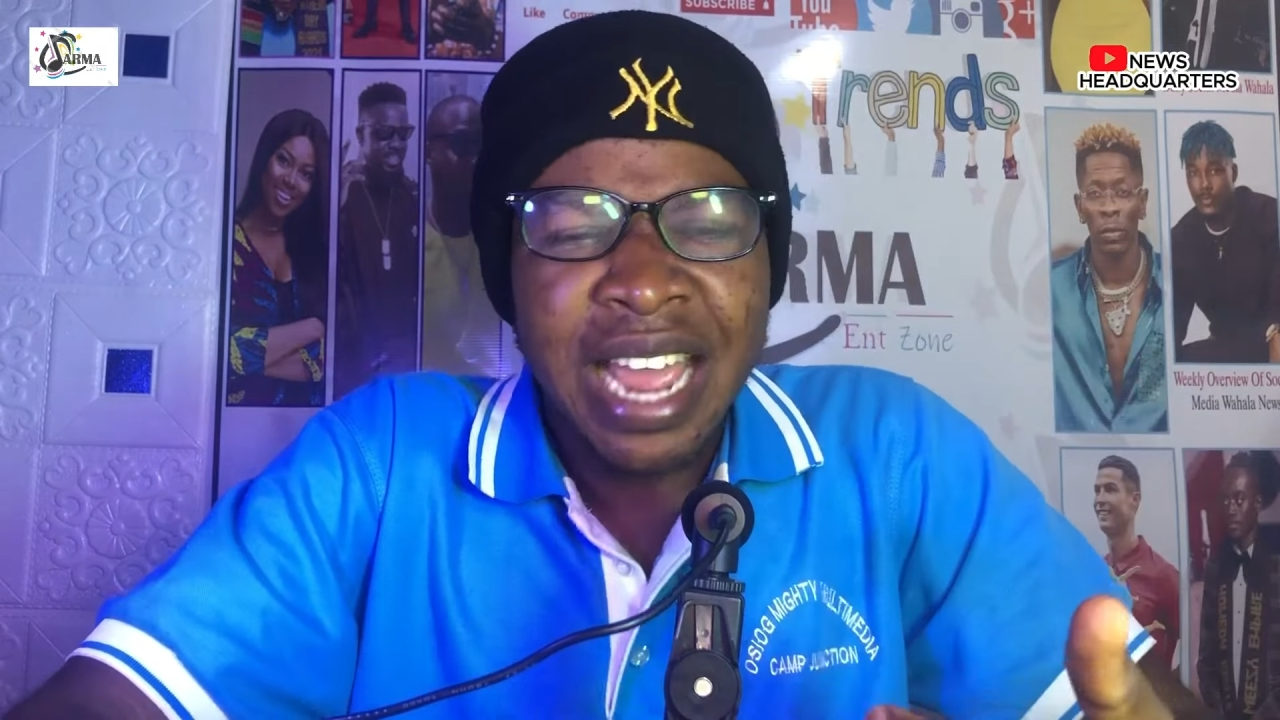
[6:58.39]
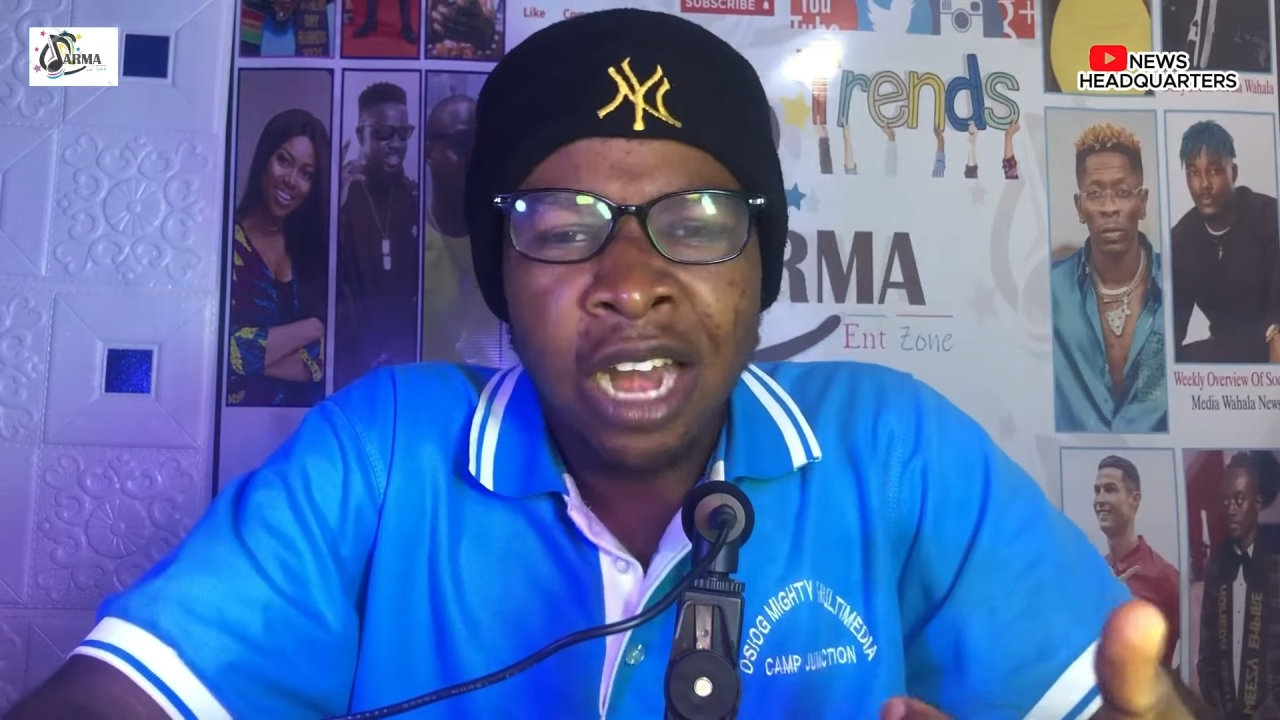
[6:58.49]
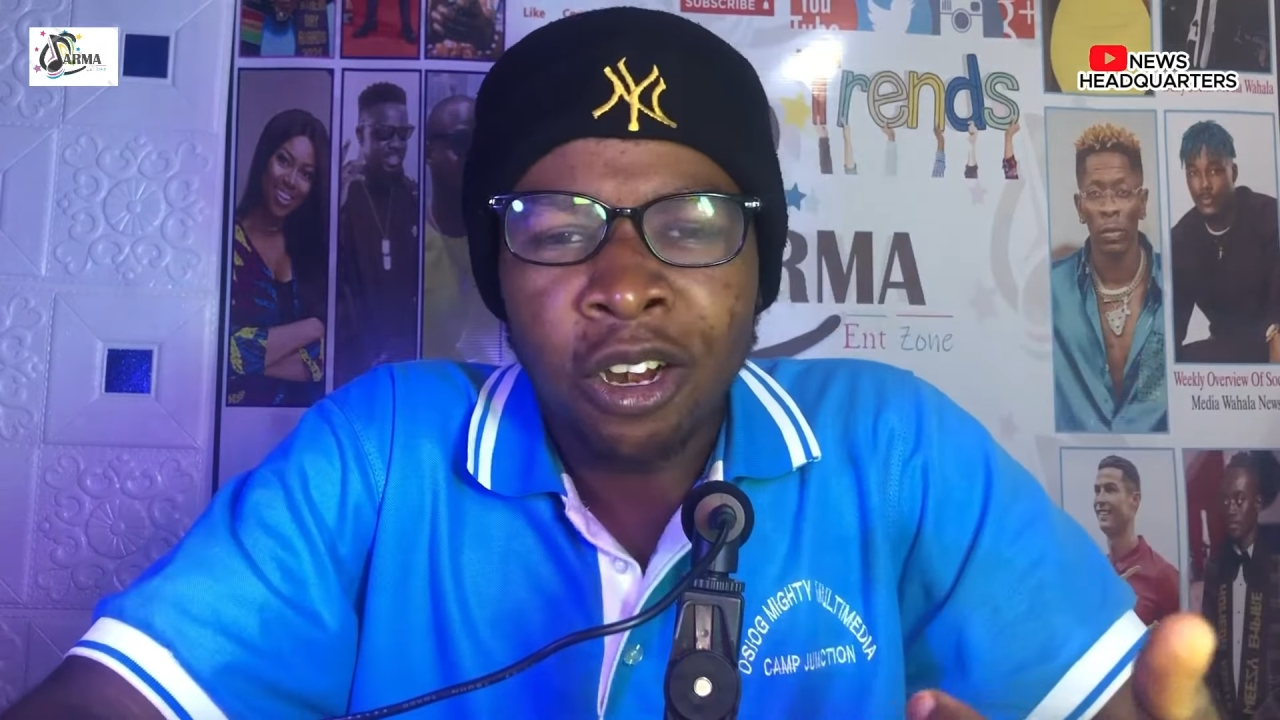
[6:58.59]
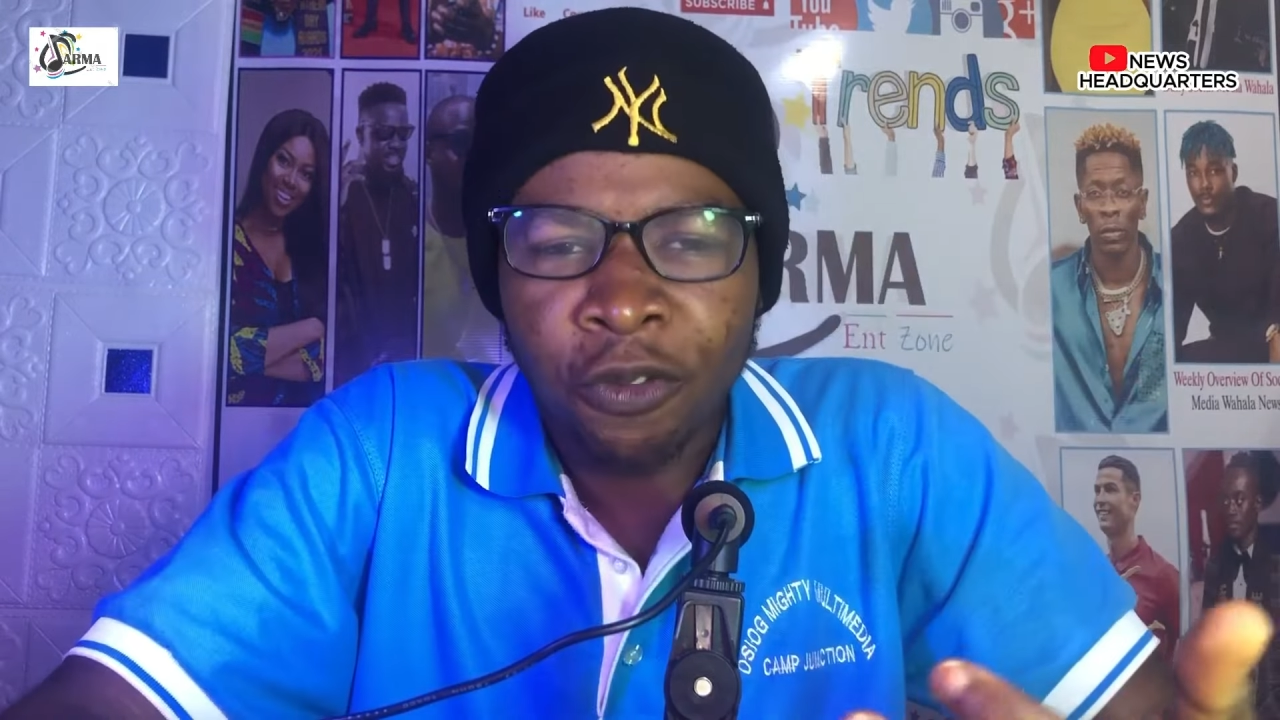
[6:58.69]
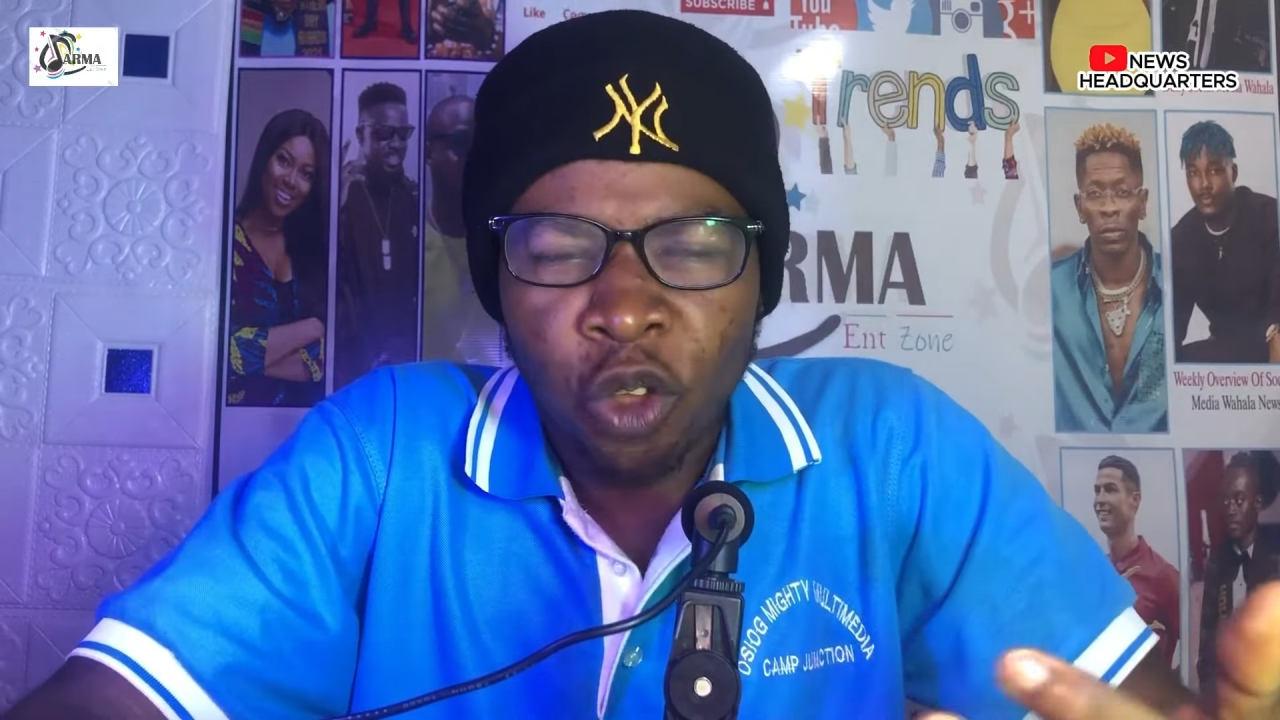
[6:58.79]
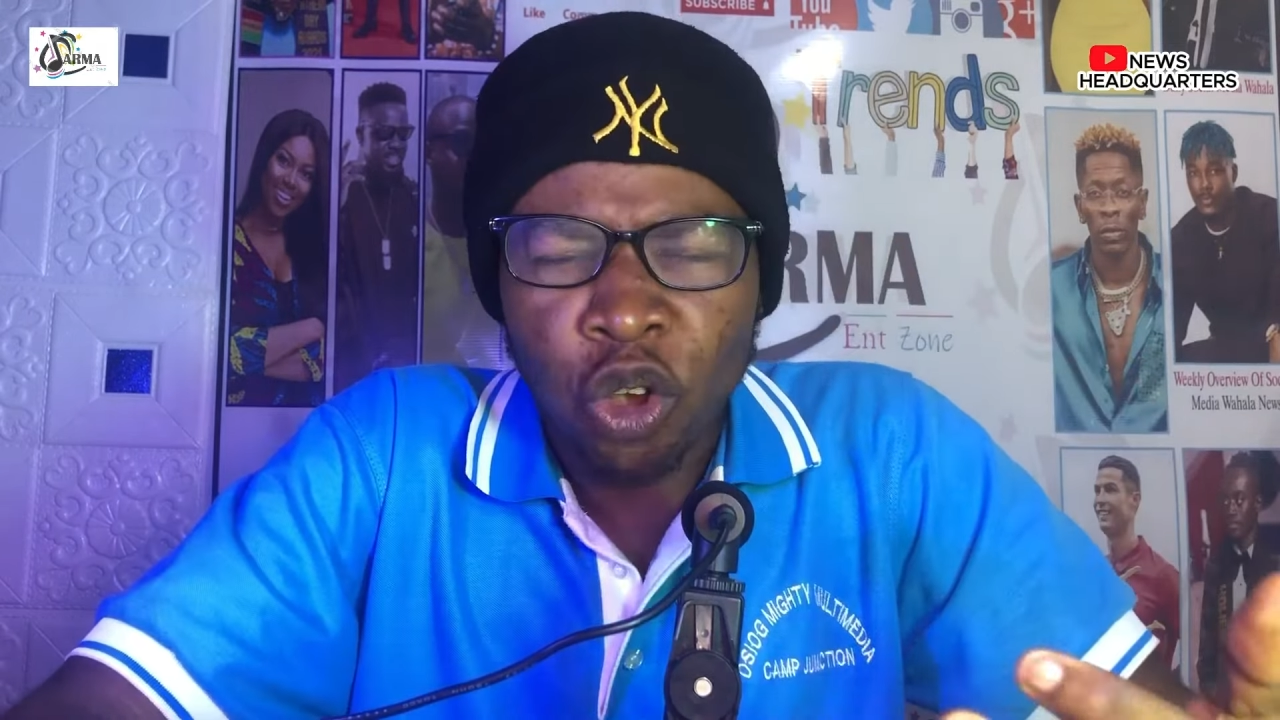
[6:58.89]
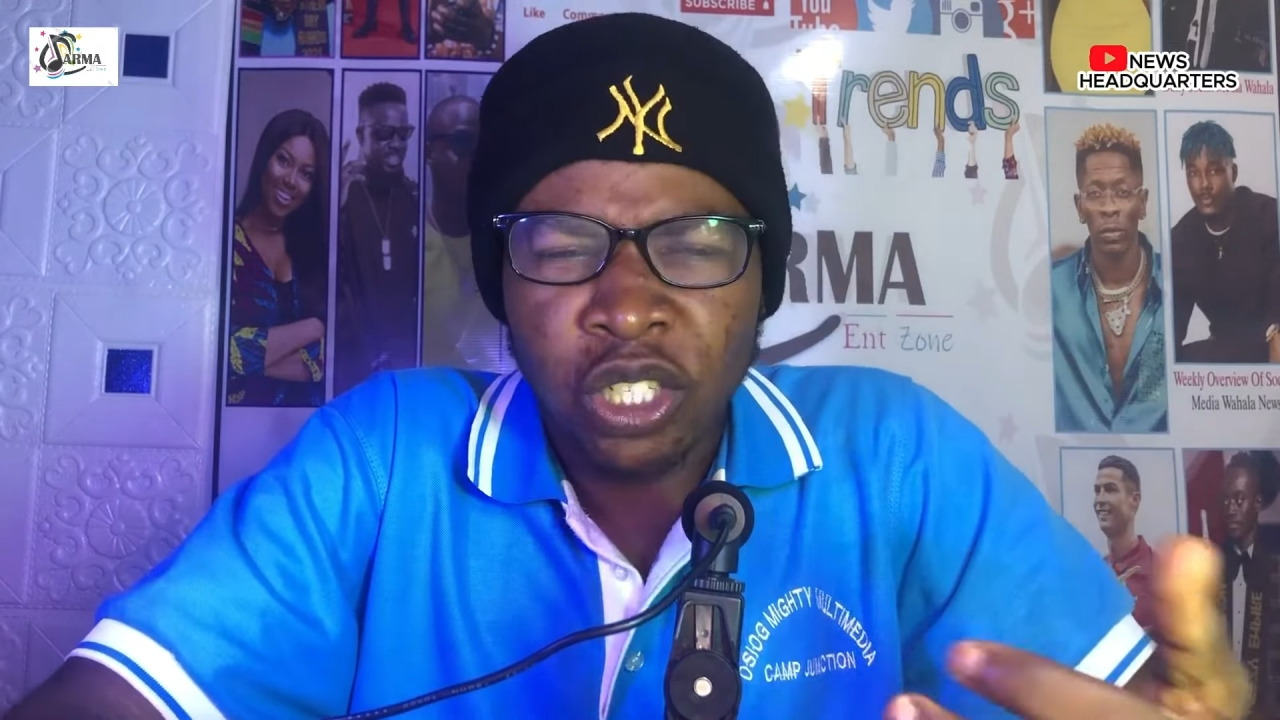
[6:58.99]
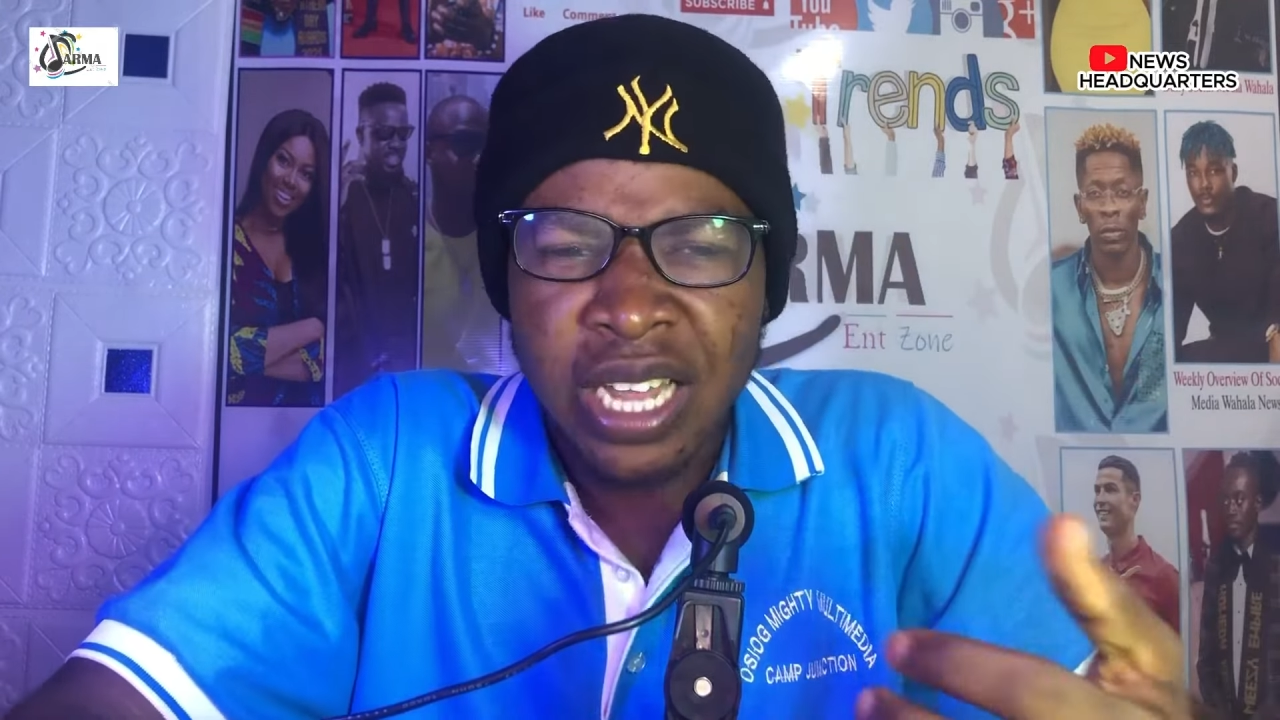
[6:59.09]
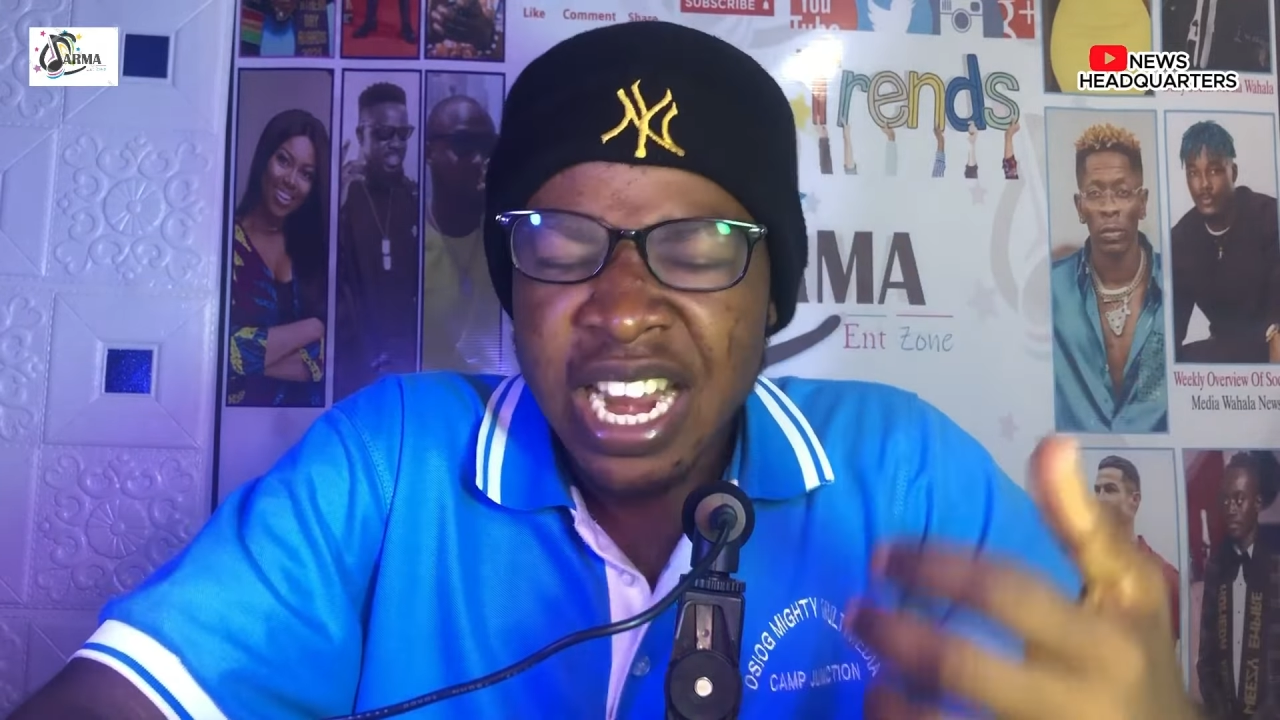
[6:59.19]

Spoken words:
a lot of talks.